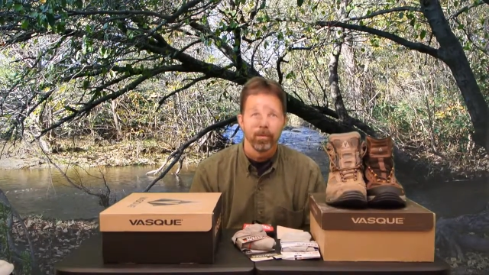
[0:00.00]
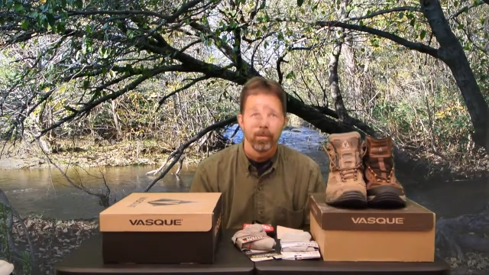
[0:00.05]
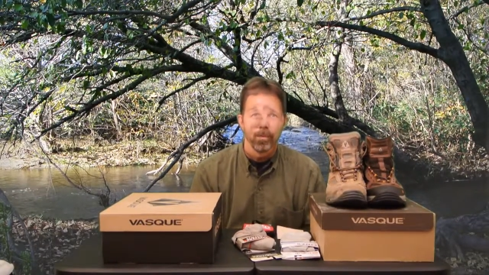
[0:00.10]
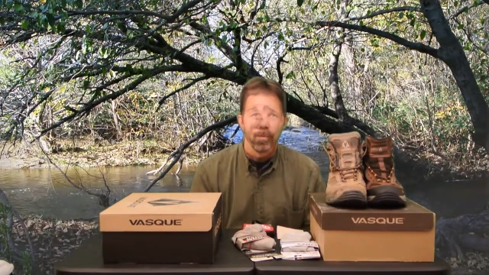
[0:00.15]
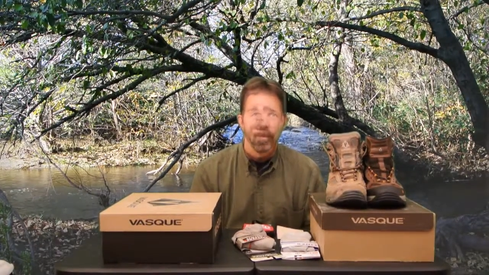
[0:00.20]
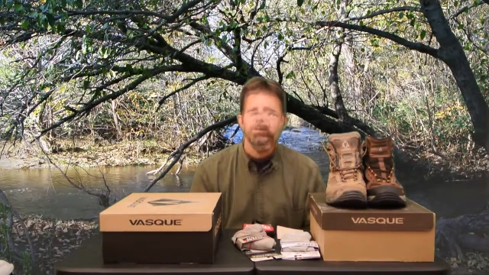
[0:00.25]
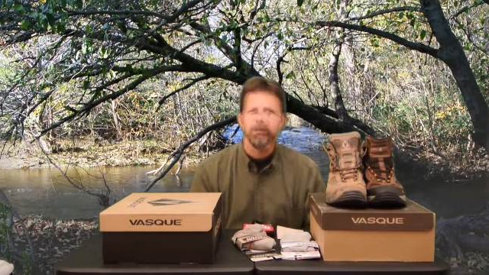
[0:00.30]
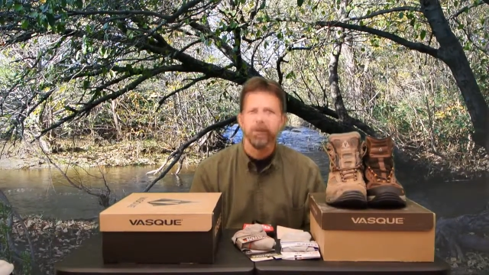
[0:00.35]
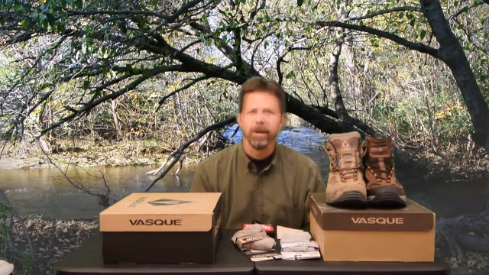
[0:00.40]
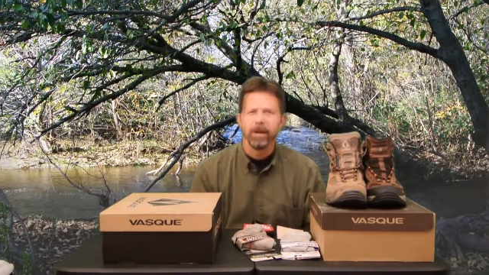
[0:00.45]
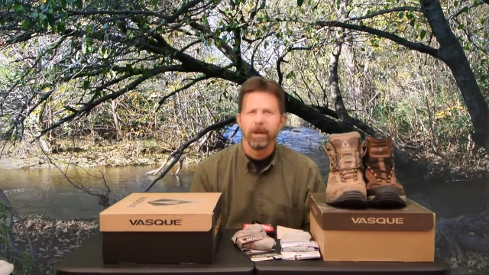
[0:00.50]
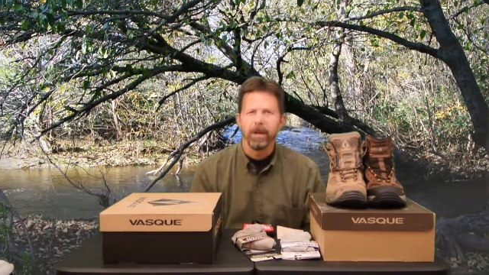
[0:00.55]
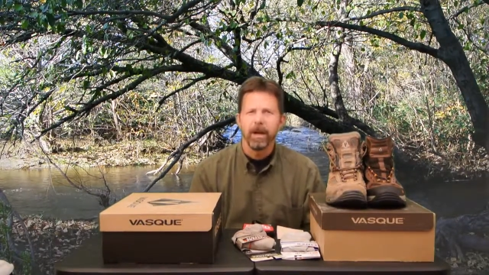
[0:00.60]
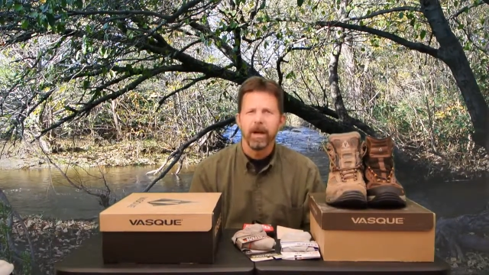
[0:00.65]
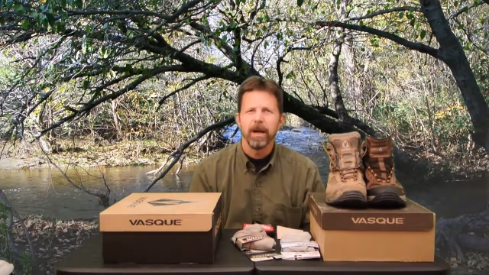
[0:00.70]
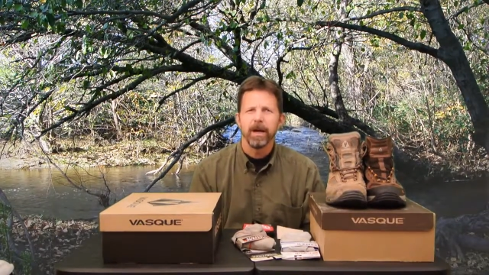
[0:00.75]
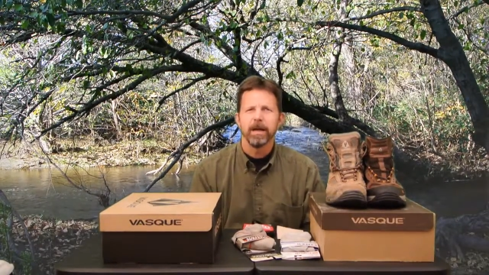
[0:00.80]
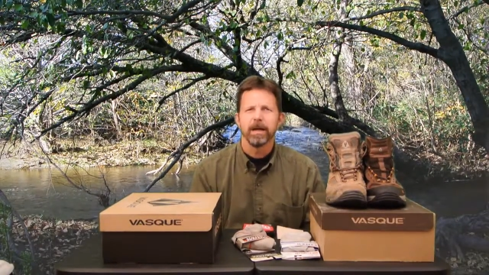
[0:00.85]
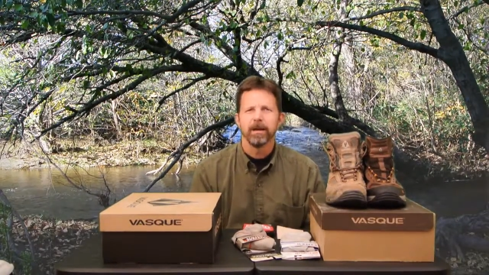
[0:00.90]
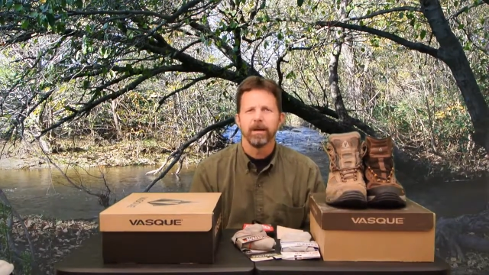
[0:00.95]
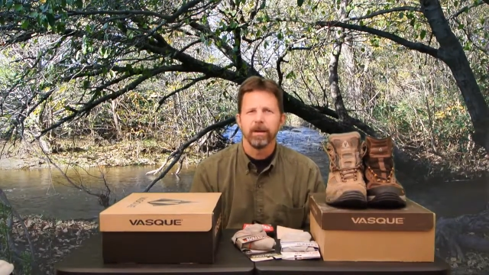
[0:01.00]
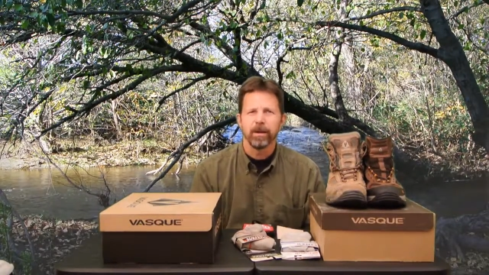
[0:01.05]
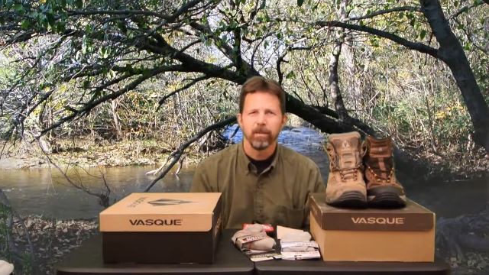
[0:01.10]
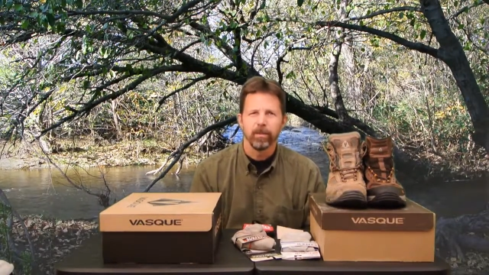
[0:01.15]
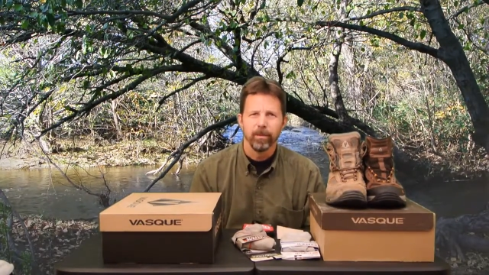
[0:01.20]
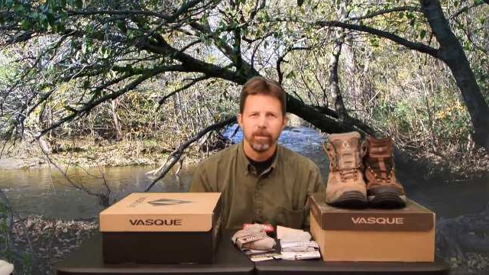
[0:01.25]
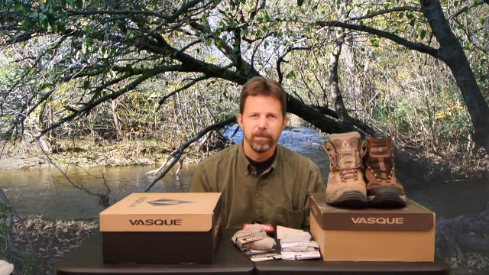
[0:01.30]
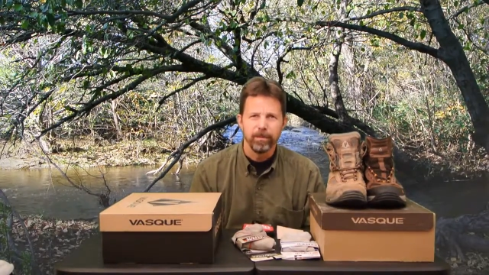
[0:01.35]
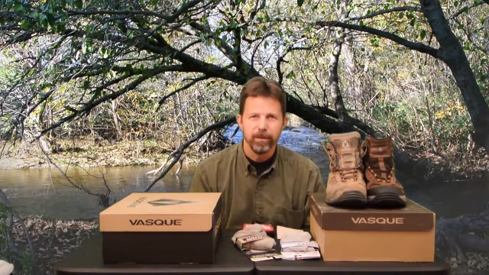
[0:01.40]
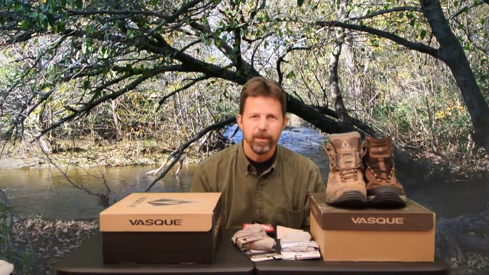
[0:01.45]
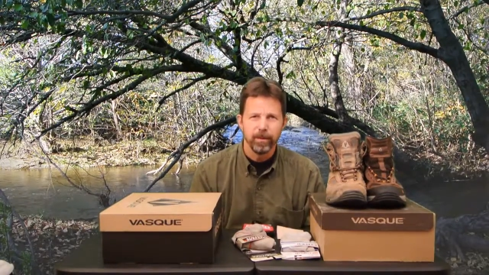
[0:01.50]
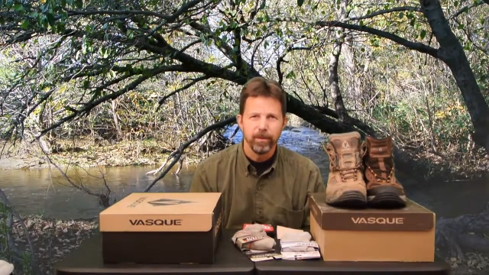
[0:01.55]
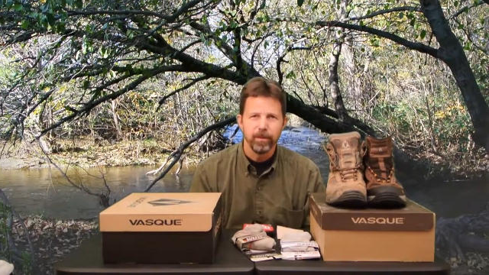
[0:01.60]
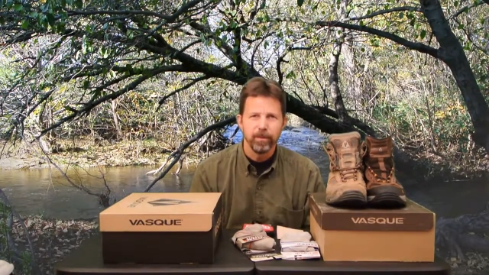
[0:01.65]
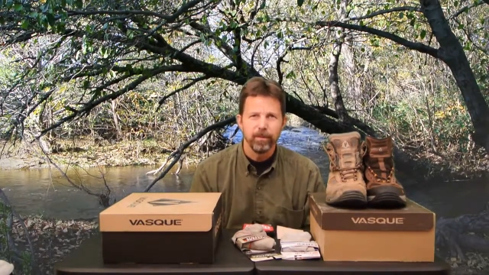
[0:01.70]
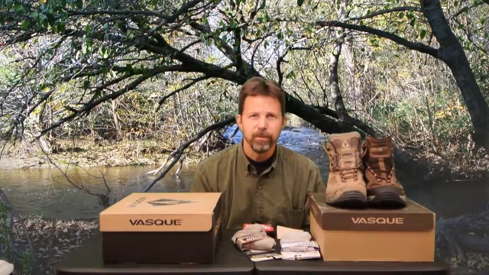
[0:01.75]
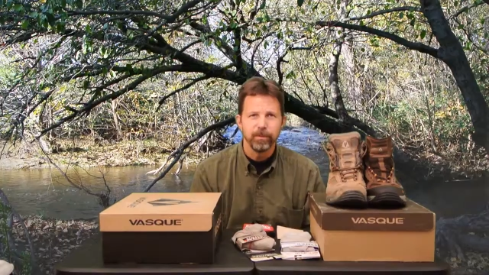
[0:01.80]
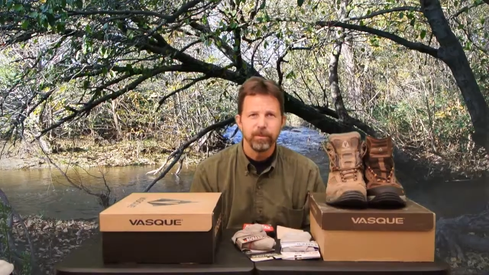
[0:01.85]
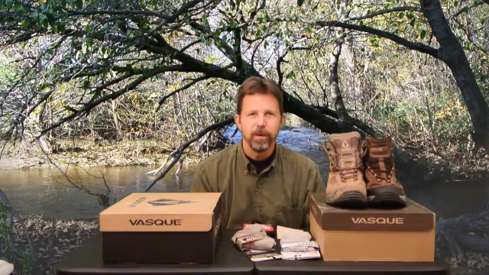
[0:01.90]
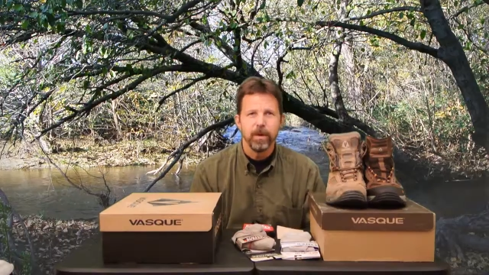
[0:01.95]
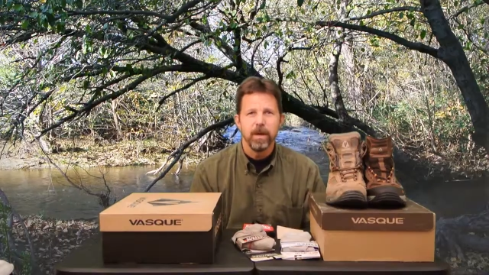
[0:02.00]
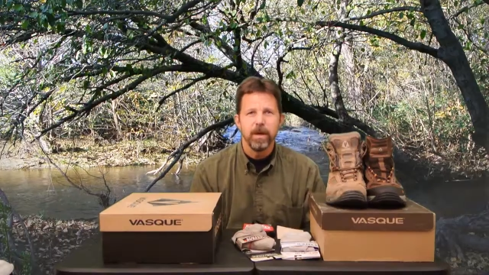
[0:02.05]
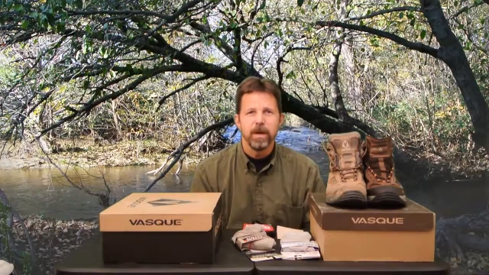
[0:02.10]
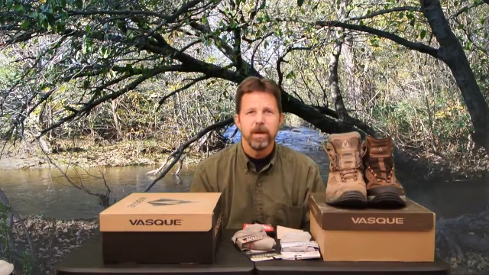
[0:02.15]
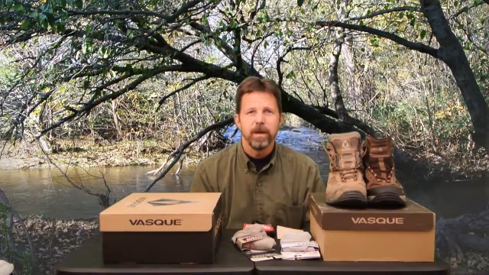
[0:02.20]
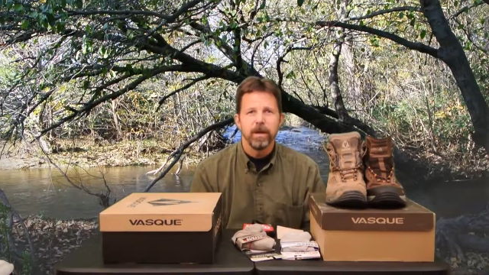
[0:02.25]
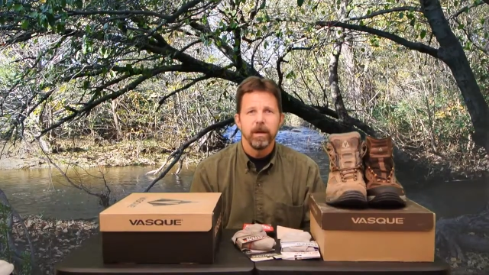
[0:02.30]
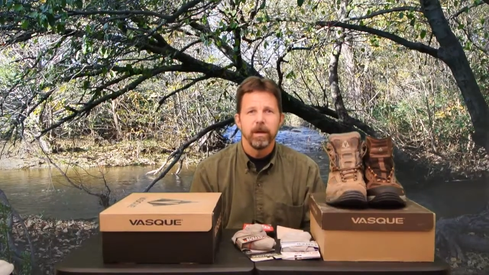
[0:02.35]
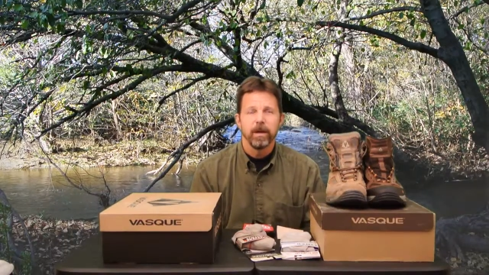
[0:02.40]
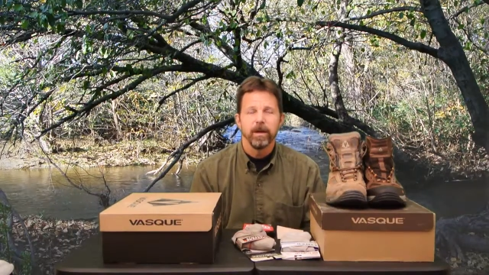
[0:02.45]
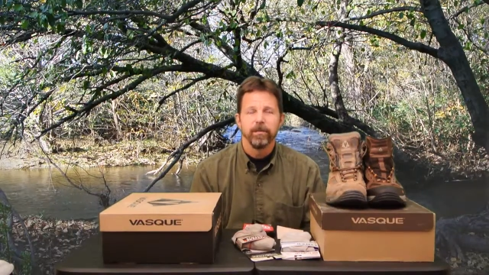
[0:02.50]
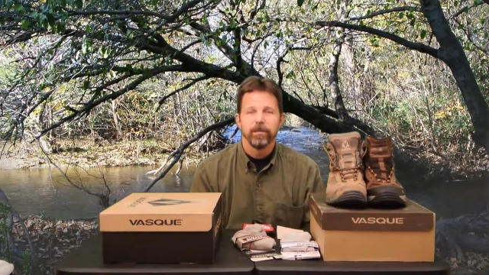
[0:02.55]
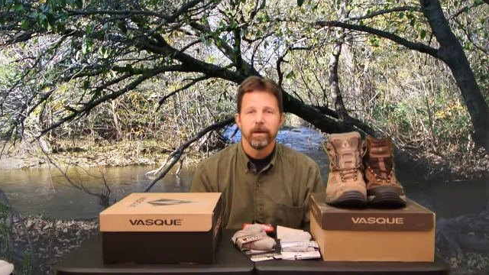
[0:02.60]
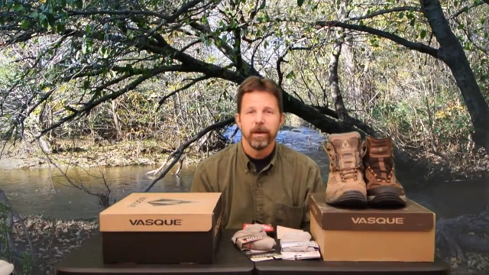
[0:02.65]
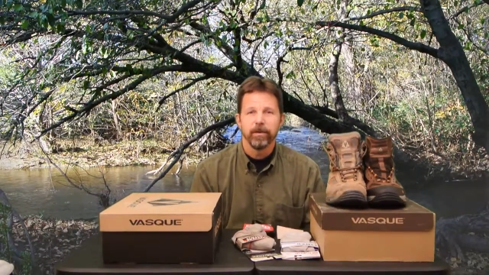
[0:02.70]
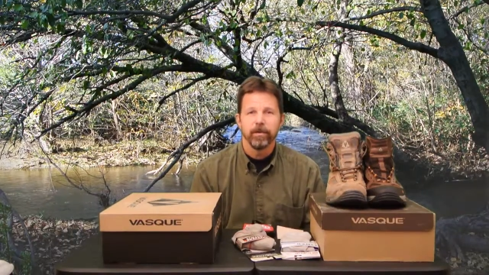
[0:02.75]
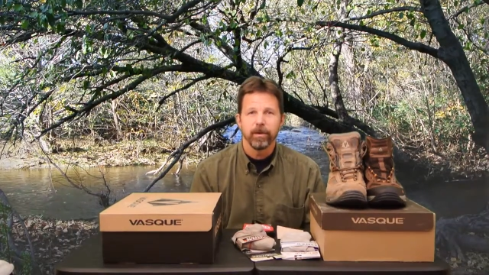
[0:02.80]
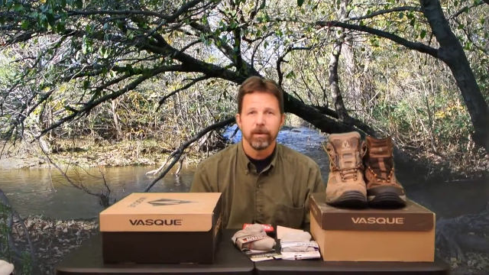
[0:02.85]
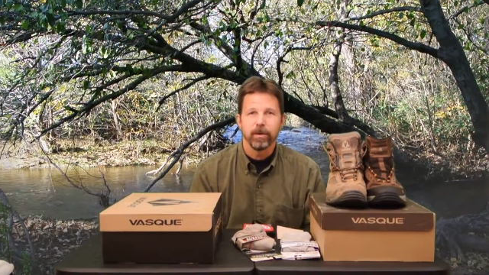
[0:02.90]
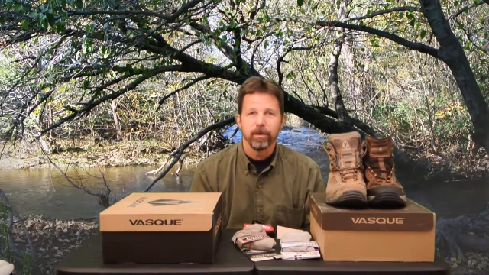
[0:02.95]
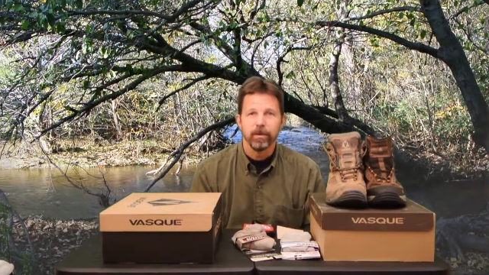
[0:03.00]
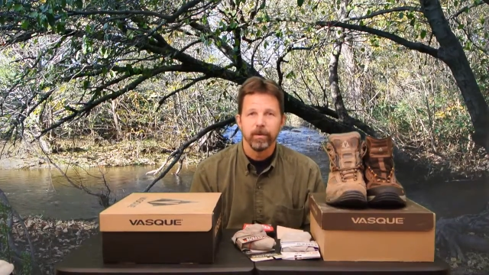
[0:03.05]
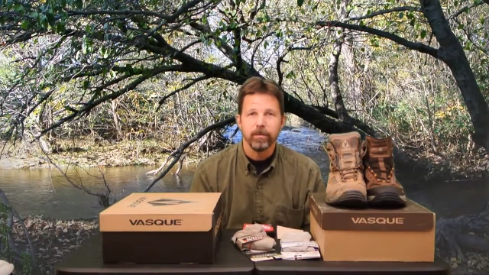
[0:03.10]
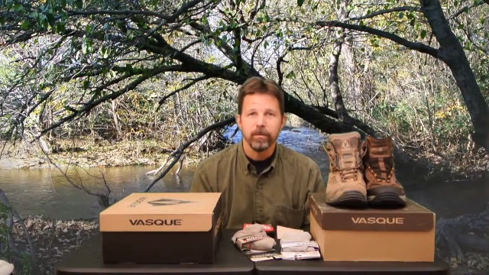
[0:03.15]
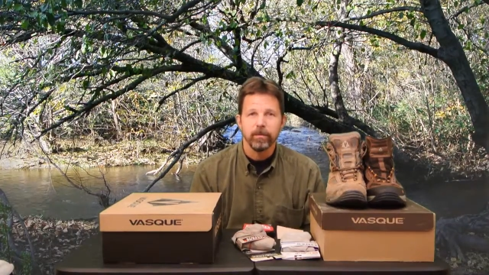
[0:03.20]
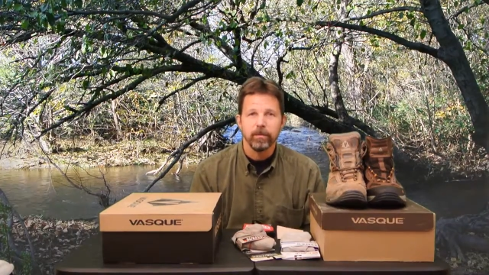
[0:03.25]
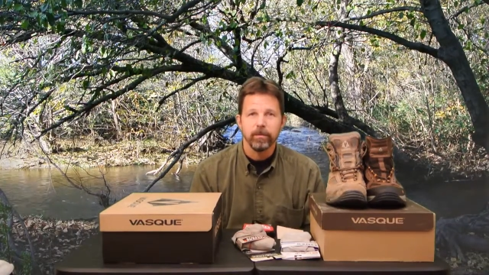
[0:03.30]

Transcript: You want to go online, look at reviews. If you have a good